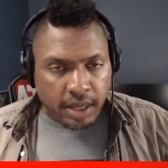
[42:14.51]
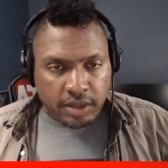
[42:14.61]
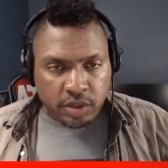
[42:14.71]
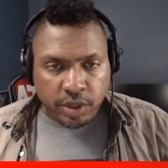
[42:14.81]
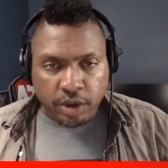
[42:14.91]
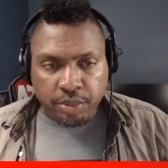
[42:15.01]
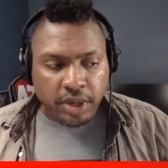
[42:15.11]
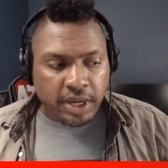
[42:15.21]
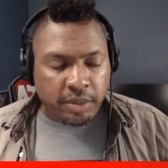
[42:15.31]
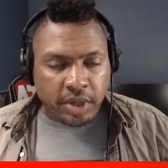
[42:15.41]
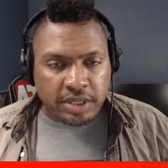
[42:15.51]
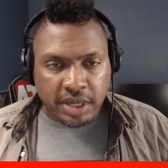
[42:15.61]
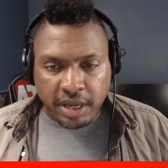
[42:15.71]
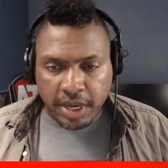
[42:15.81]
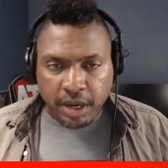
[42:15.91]
Twitter put him on
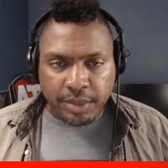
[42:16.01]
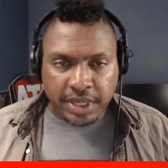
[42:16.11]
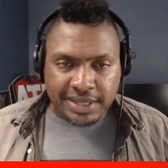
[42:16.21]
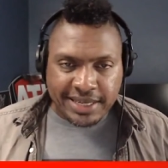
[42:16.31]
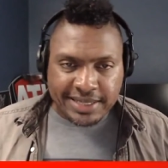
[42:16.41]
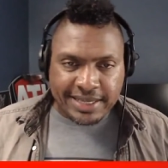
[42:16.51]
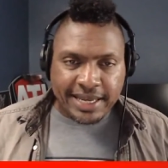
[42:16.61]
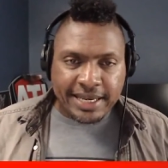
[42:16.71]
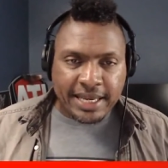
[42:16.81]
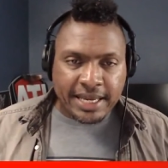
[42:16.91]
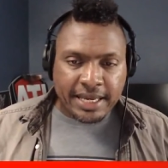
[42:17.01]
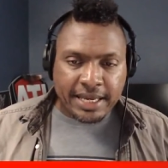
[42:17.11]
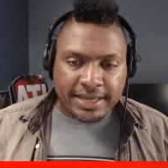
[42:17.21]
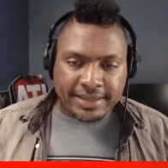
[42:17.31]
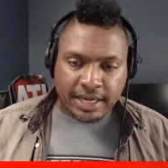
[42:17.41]
timeout because they said he
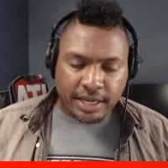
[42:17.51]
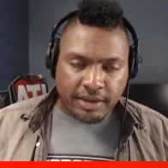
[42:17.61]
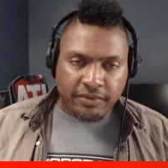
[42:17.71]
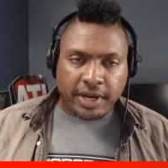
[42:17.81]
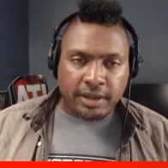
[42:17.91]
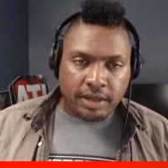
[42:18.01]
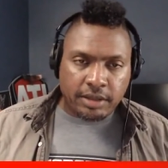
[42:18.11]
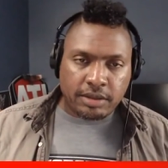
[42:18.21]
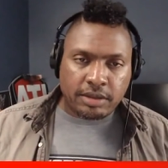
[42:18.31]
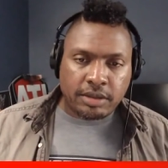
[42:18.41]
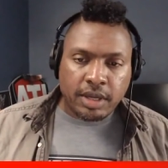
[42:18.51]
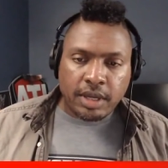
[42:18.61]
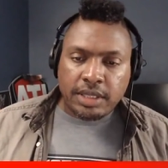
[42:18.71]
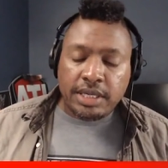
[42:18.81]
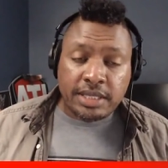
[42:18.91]
incited violence.
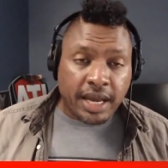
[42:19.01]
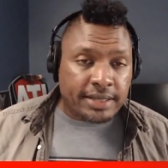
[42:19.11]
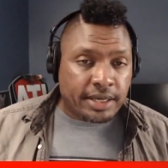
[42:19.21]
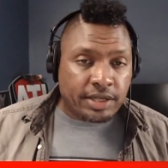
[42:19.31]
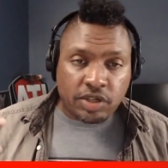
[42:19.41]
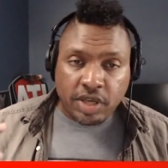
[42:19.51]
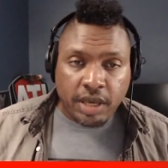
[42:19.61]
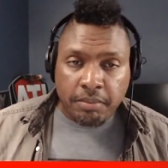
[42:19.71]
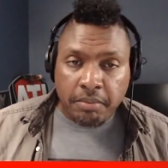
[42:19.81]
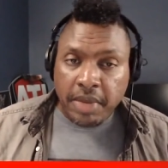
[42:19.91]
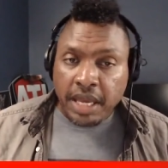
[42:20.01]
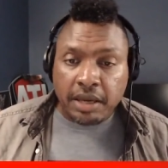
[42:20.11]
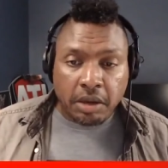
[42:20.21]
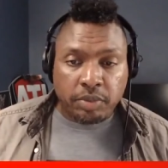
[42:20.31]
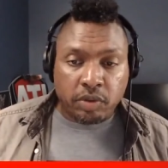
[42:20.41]
These guys could just keep
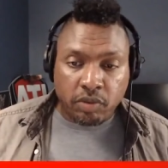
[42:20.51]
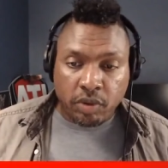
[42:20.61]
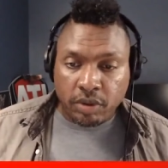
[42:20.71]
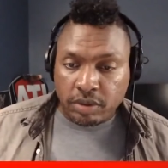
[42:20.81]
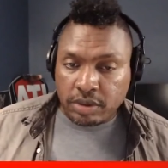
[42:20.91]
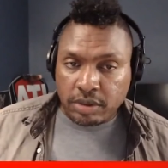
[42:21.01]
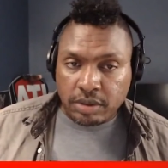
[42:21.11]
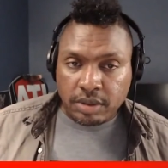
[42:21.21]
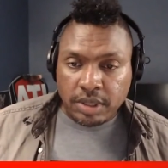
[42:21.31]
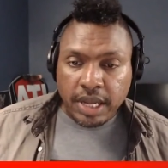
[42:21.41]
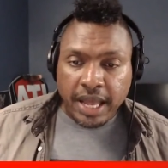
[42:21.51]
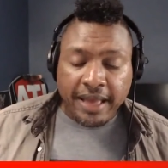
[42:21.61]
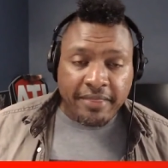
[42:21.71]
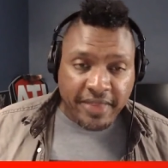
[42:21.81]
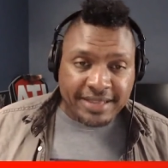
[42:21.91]
making up the rules.
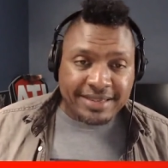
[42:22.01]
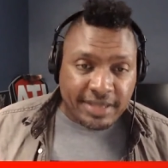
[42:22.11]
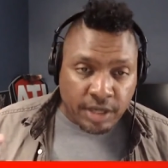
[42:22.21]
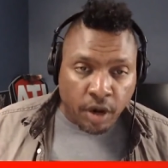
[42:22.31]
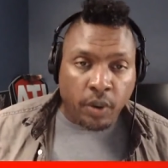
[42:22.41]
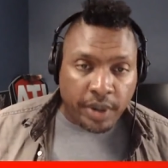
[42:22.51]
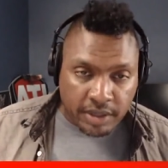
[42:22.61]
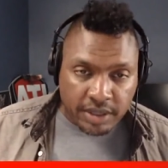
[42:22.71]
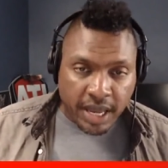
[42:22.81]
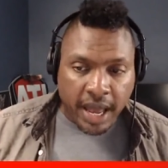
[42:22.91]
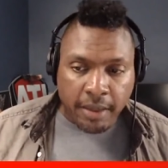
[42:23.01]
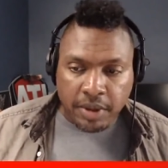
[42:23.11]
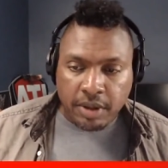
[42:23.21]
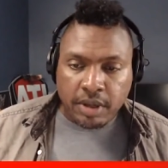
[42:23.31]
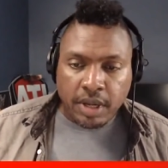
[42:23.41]
And this is going to happen.